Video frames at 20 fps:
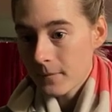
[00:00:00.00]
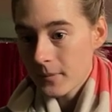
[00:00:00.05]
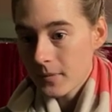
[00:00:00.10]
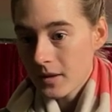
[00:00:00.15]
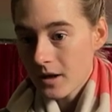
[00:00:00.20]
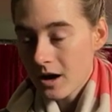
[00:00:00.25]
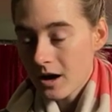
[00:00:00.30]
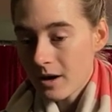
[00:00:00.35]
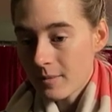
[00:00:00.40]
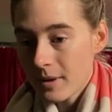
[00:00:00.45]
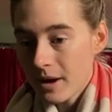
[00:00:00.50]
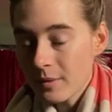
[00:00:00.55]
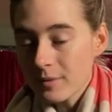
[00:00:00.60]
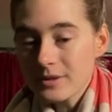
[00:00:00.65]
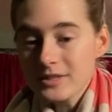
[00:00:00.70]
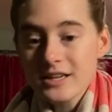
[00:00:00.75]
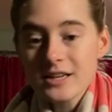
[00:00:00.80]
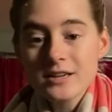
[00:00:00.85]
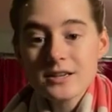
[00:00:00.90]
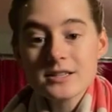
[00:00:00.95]
I will
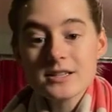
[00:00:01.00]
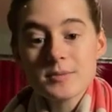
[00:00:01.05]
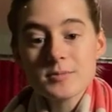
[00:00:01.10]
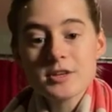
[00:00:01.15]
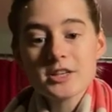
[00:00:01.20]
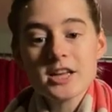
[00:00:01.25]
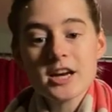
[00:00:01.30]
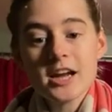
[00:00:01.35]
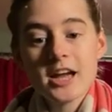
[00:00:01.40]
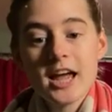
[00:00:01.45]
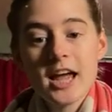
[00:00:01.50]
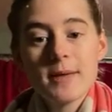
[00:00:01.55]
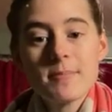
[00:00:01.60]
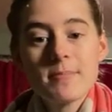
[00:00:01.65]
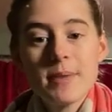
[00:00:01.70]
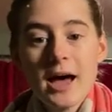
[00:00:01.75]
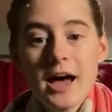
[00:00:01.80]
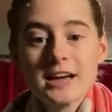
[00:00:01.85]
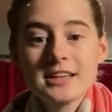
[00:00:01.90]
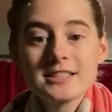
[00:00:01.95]
say something that I came
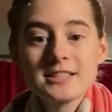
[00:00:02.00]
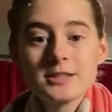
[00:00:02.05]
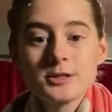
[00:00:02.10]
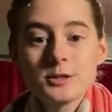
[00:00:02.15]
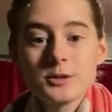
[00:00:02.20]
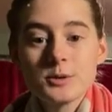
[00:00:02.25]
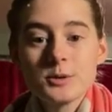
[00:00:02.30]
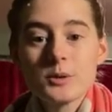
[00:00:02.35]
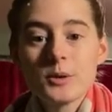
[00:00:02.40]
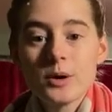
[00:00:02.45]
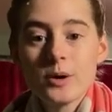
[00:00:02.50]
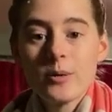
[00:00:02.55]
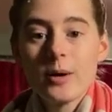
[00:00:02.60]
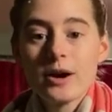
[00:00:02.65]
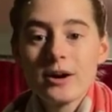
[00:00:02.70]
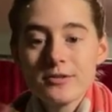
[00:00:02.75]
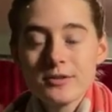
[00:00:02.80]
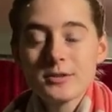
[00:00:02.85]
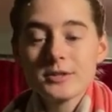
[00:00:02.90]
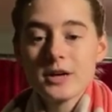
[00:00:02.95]
back to quite
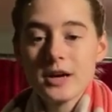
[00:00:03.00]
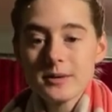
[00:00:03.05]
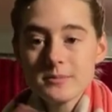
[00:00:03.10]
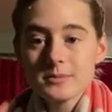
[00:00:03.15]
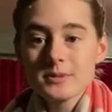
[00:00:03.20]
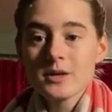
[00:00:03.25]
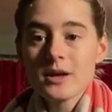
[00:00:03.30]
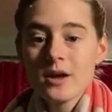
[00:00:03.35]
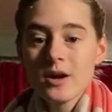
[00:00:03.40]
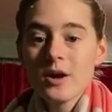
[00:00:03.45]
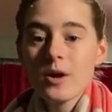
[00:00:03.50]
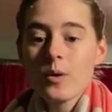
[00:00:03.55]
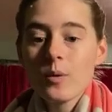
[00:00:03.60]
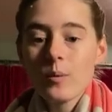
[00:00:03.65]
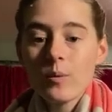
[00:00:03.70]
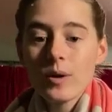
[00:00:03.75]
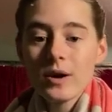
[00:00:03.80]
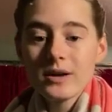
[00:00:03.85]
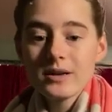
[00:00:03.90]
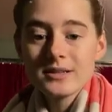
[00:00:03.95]
a few times
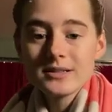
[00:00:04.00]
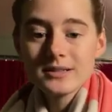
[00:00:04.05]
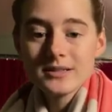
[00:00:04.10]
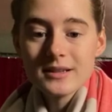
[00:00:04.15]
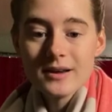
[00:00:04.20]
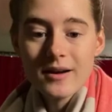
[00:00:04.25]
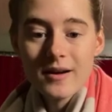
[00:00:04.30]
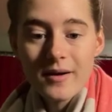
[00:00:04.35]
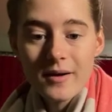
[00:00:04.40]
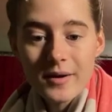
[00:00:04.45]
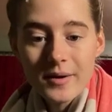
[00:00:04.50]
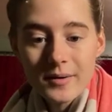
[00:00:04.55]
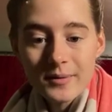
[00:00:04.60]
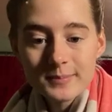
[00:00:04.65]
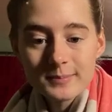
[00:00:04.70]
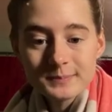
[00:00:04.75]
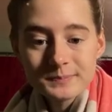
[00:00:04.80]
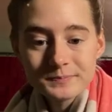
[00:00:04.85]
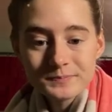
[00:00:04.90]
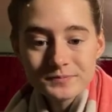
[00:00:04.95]
was,
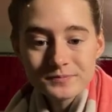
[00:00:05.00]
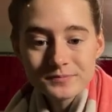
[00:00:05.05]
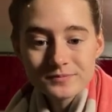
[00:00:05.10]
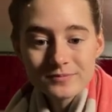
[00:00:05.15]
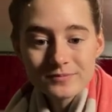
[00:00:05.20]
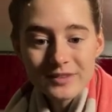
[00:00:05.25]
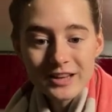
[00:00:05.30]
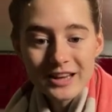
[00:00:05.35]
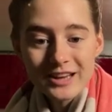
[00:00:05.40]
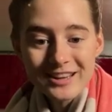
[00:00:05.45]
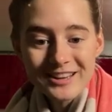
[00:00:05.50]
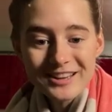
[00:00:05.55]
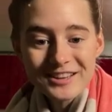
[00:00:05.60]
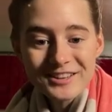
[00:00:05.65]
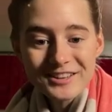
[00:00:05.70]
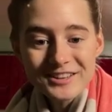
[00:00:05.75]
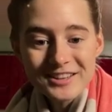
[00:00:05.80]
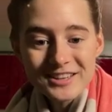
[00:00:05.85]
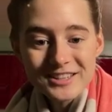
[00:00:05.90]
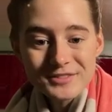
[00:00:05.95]
hey
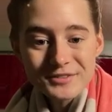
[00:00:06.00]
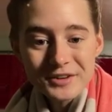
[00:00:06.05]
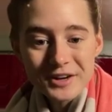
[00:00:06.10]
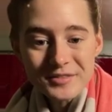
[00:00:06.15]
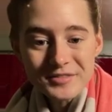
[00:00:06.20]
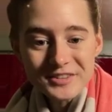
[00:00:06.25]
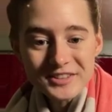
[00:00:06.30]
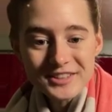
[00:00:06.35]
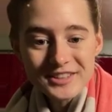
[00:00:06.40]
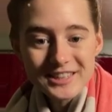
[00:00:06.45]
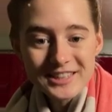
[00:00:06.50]
y'all, thanks for coming.